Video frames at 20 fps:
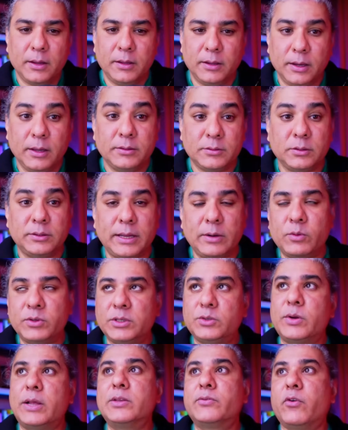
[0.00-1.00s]
And so that was
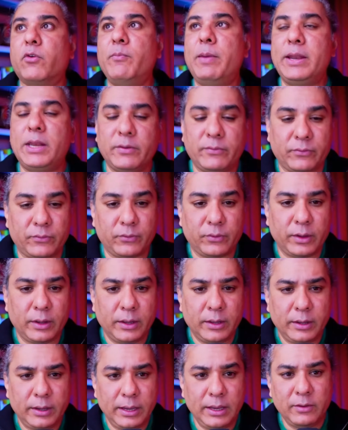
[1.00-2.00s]
a transformative
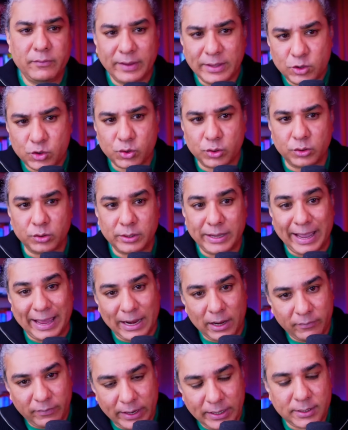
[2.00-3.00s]
invention, the
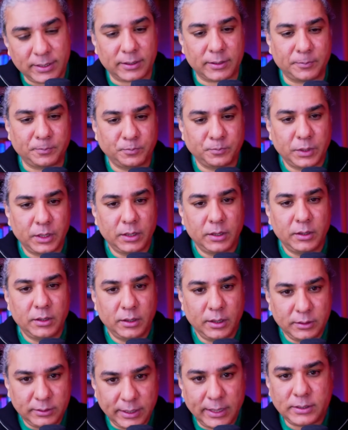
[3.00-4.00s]
elevator.
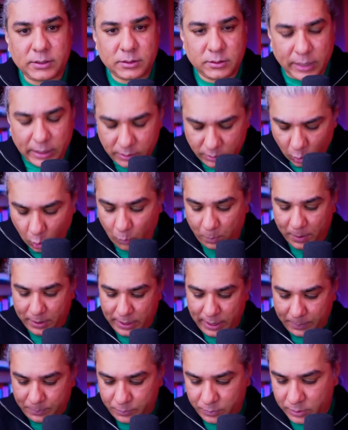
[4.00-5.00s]
And that
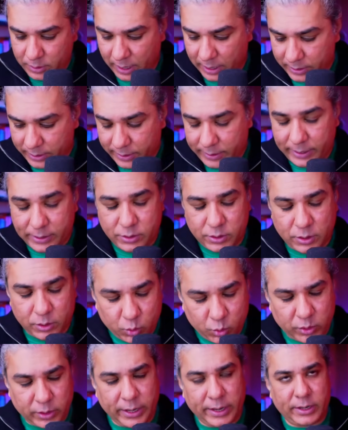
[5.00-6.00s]
opened up architecture
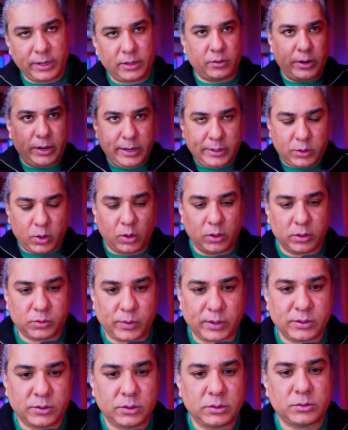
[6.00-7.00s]
to creating really tall
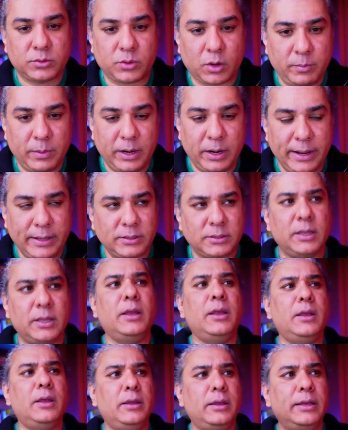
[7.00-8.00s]
structures, tall buildings.
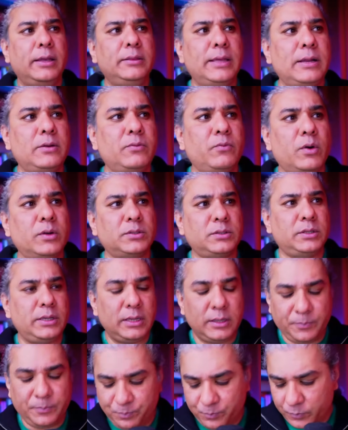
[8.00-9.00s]
And that was
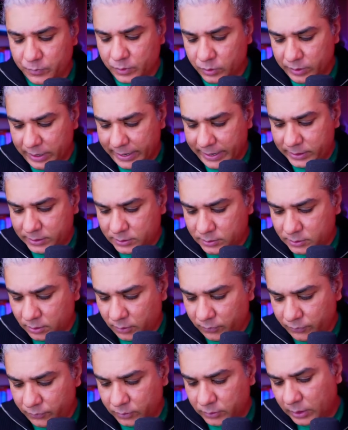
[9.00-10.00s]
the rise
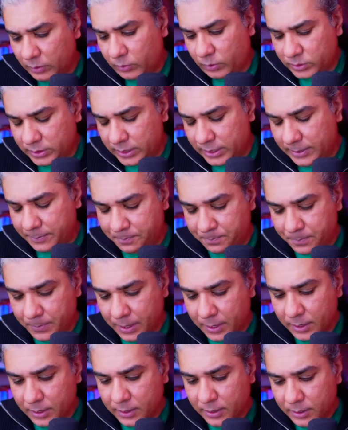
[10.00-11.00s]
of, that was the
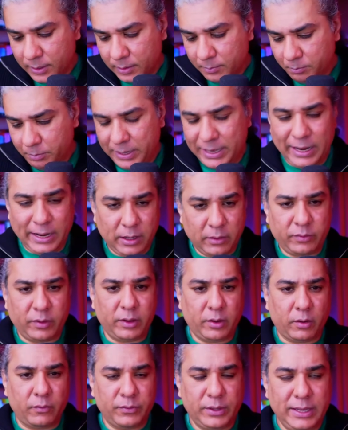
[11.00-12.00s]
beginning
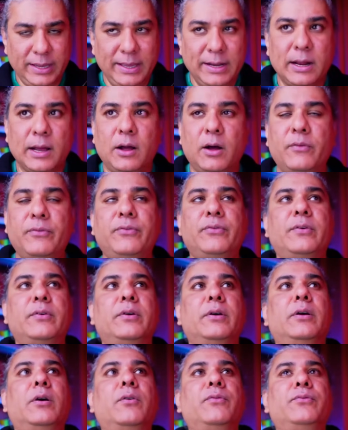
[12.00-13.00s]
of the era of
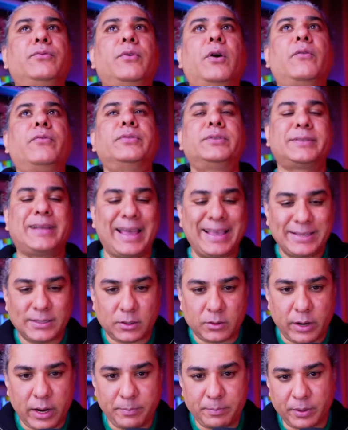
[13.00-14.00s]

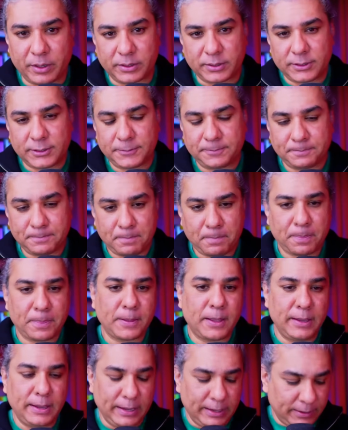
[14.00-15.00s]
skyscrapers
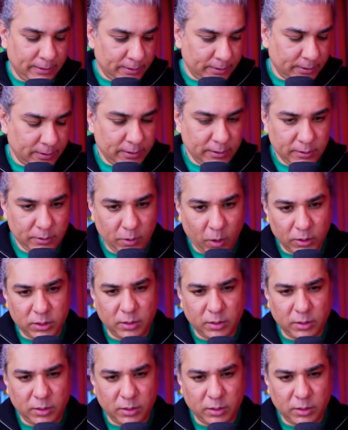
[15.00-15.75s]
in North